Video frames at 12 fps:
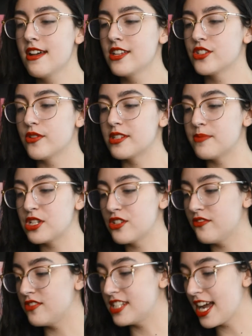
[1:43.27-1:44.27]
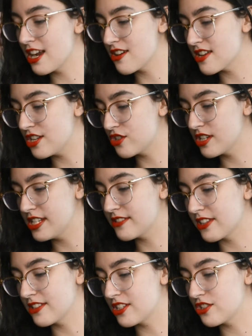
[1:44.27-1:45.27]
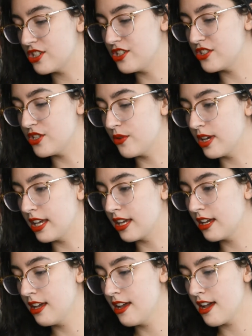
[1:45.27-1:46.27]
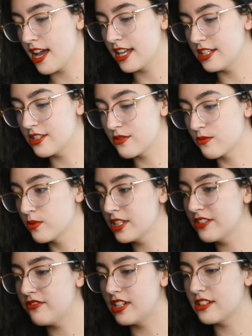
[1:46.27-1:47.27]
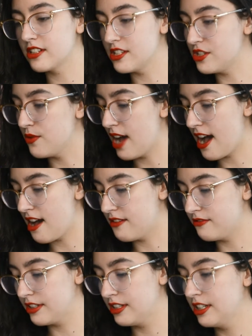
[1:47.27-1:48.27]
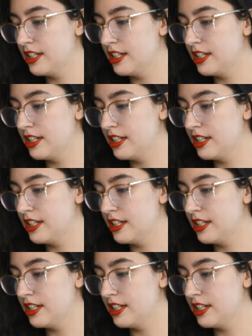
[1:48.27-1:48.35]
So it's a bunch of diary entries, things that she's doing, and it's really fun because you have